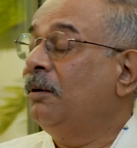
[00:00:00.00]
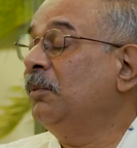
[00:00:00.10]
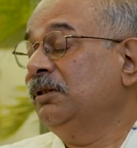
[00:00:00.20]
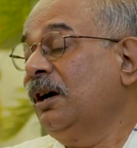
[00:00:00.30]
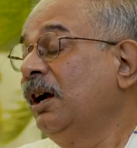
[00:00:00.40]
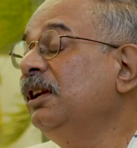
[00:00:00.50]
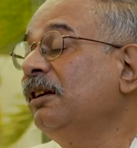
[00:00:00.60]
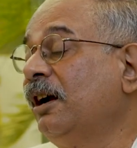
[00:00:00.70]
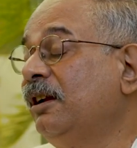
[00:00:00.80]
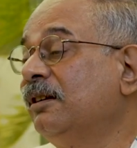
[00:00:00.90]
means
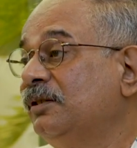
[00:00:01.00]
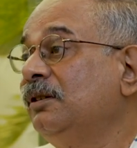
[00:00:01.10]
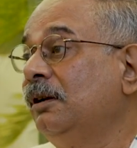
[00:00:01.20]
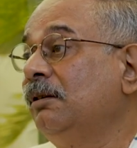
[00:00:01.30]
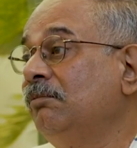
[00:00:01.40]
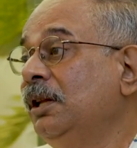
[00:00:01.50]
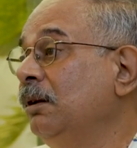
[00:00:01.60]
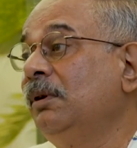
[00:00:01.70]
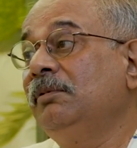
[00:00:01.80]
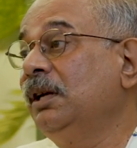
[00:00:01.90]
I consider
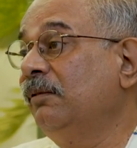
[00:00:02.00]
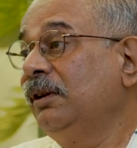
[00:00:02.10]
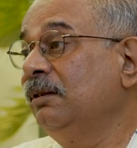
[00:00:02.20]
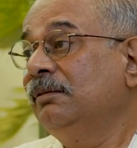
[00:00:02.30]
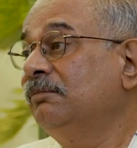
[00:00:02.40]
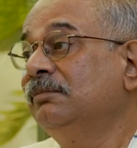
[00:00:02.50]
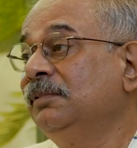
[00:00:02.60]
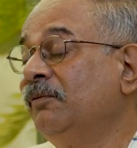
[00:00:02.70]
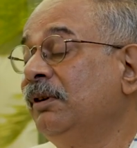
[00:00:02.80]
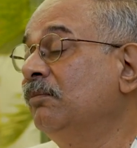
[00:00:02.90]
they may be having
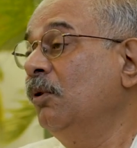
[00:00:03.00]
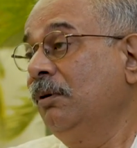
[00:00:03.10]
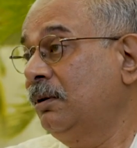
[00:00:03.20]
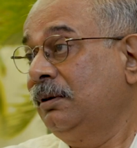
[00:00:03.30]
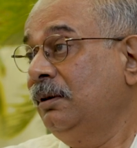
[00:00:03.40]
even more.